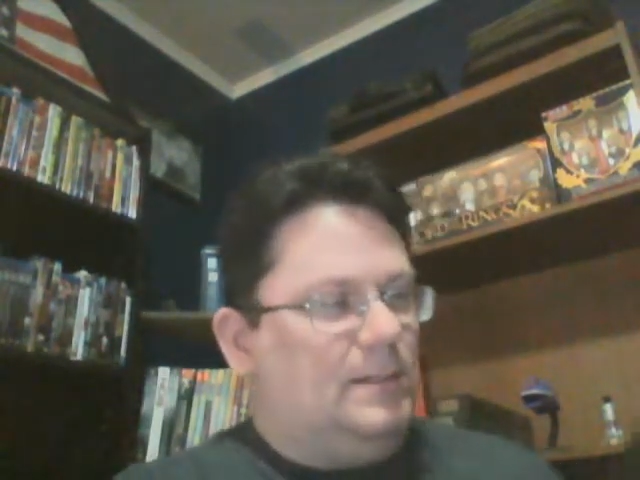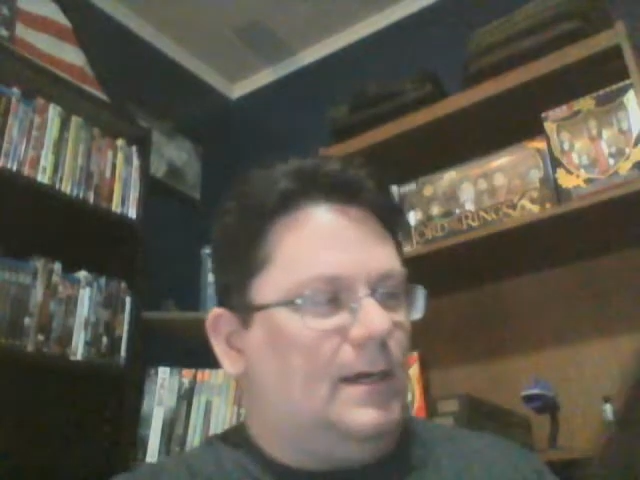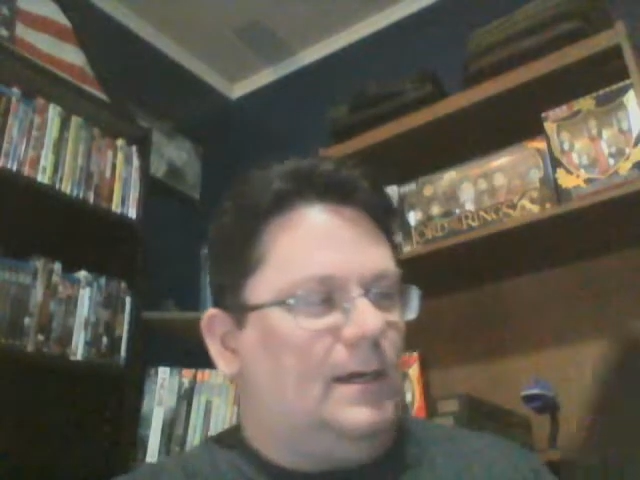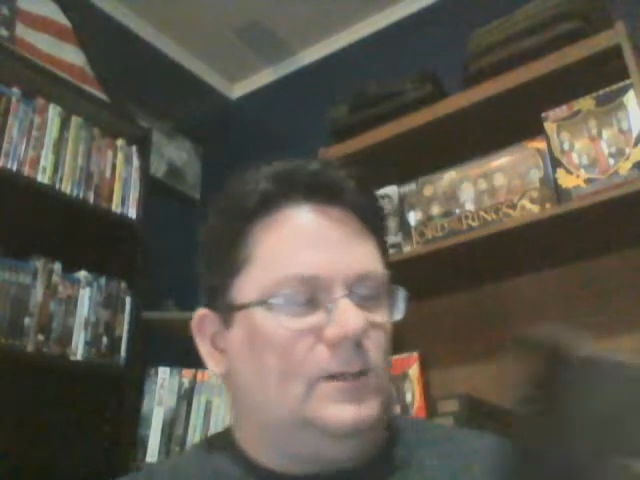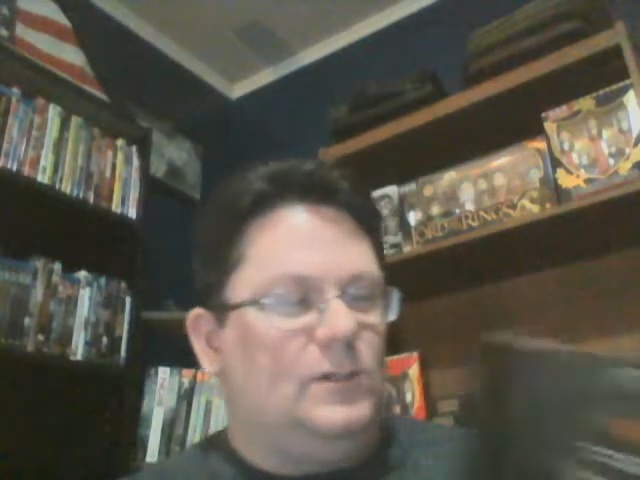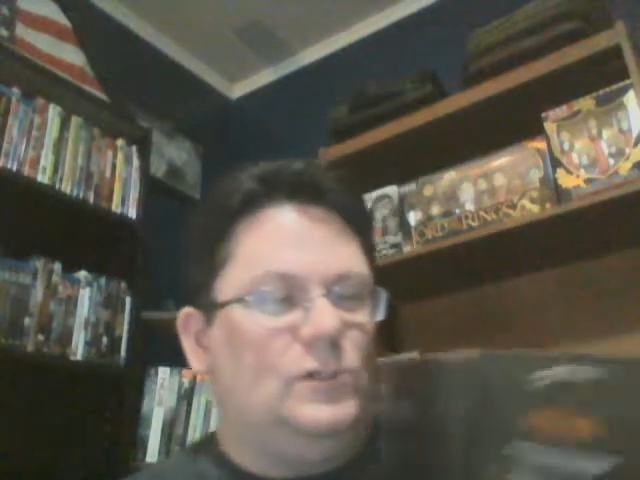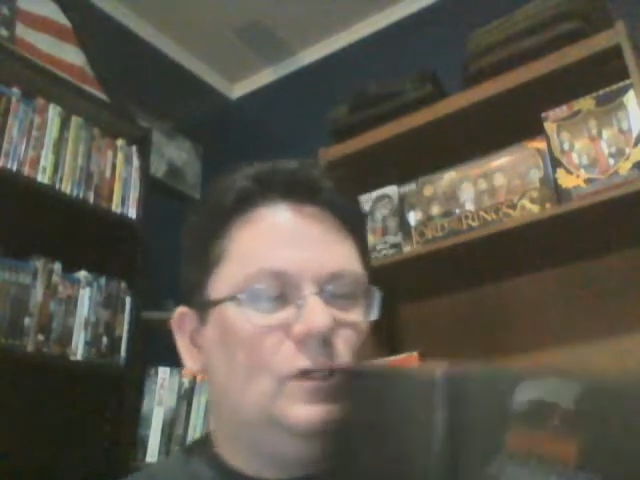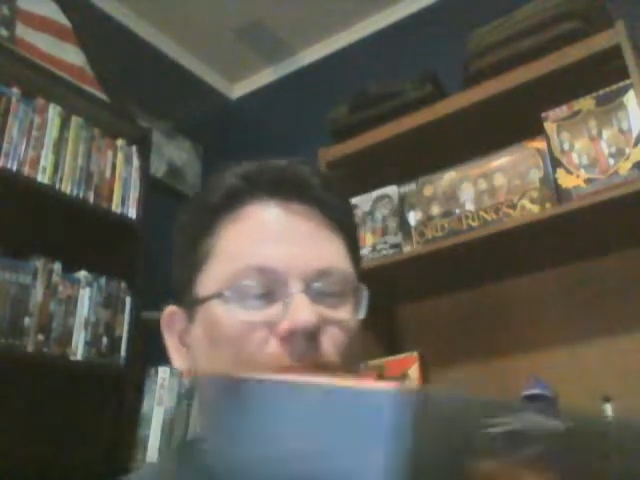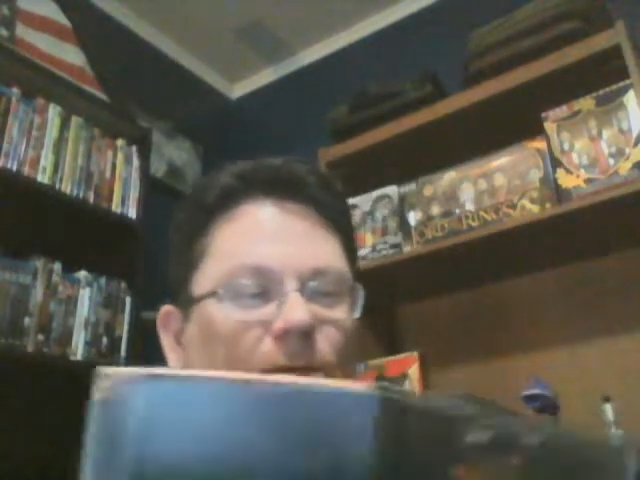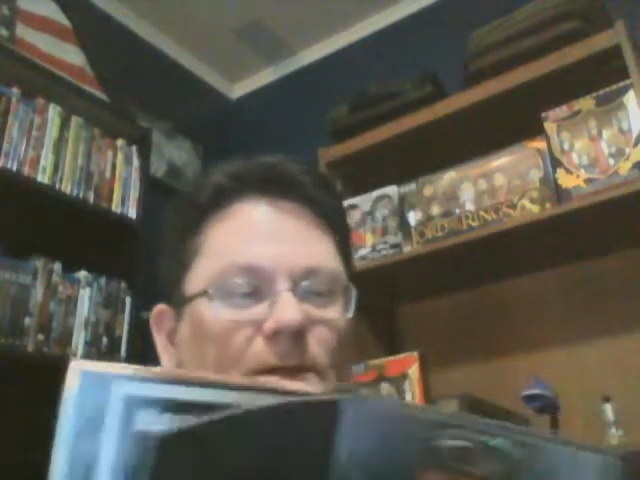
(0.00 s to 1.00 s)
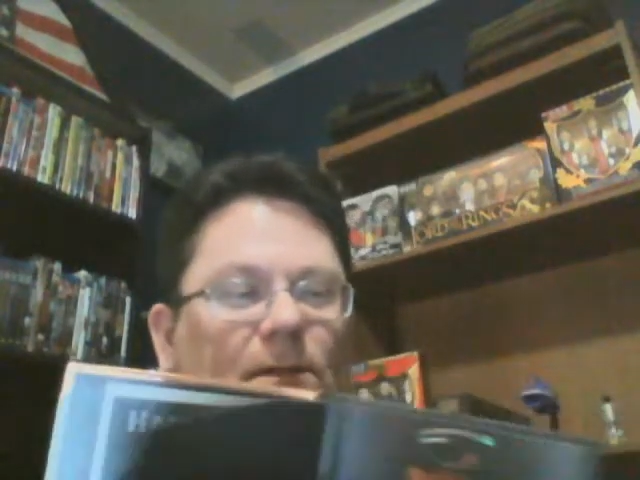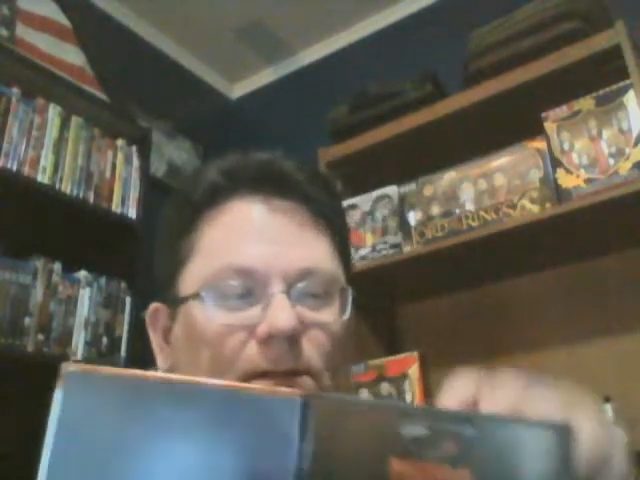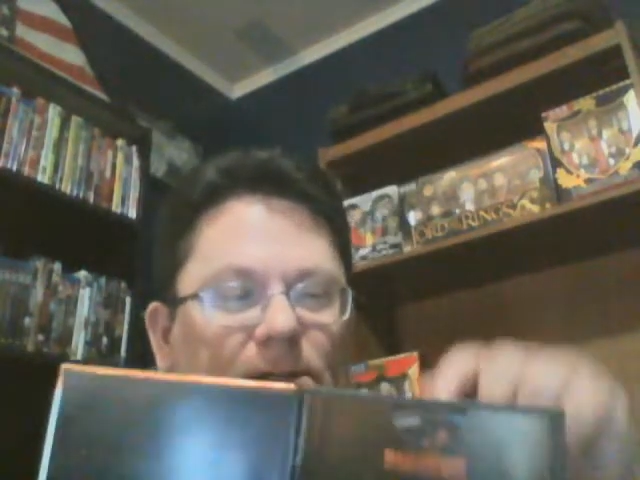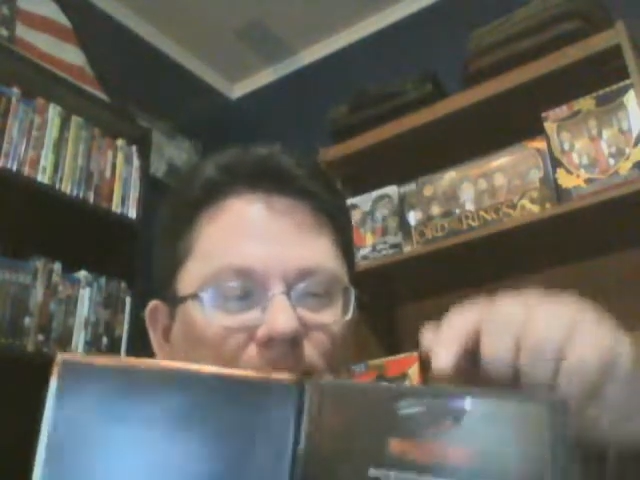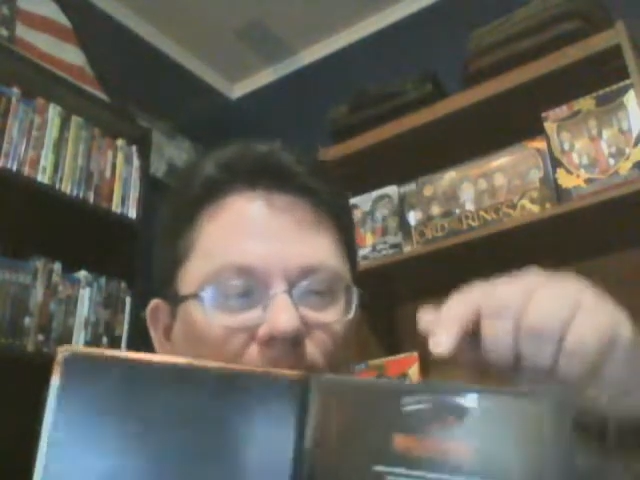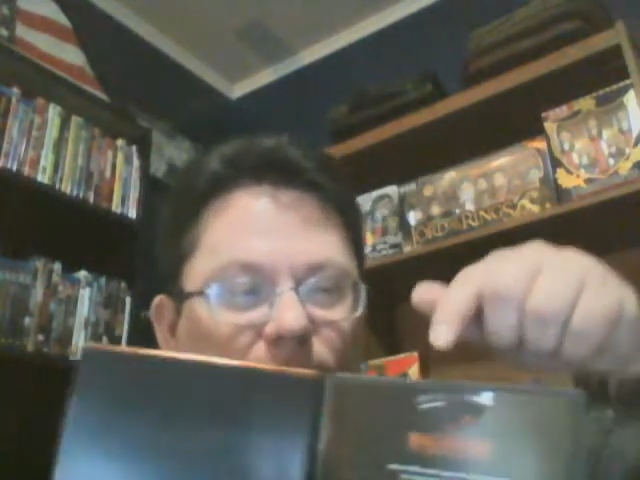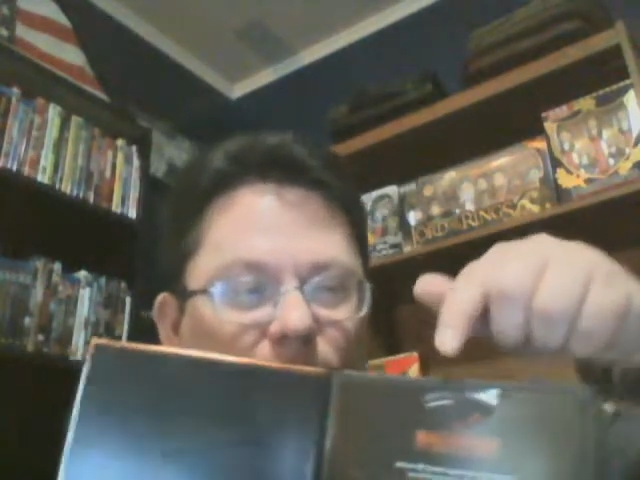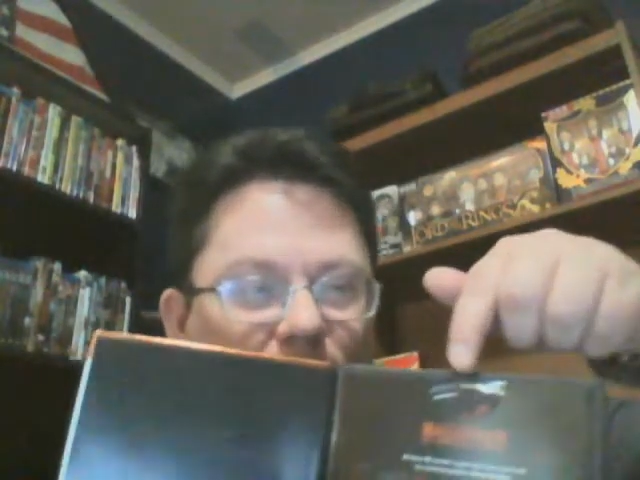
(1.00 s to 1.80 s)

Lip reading: kind of just shoved into the sleeve